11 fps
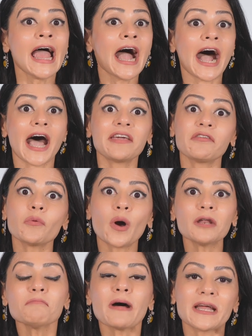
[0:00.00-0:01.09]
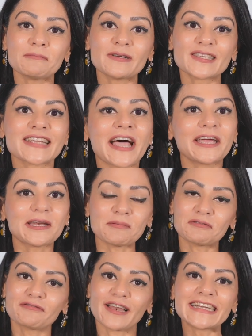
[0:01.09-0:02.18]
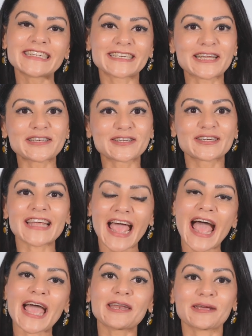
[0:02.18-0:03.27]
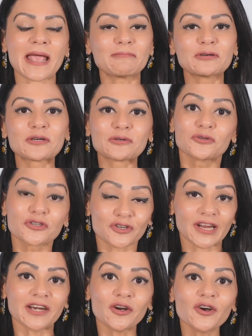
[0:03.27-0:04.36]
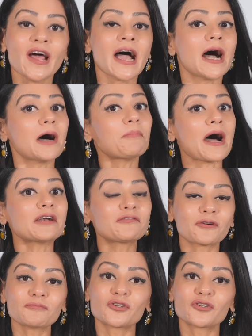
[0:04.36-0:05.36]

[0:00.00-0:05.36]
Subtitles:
Hi everyone, my name is Aiena. I'm a flight attendant and a cabin crew trainer. Apart from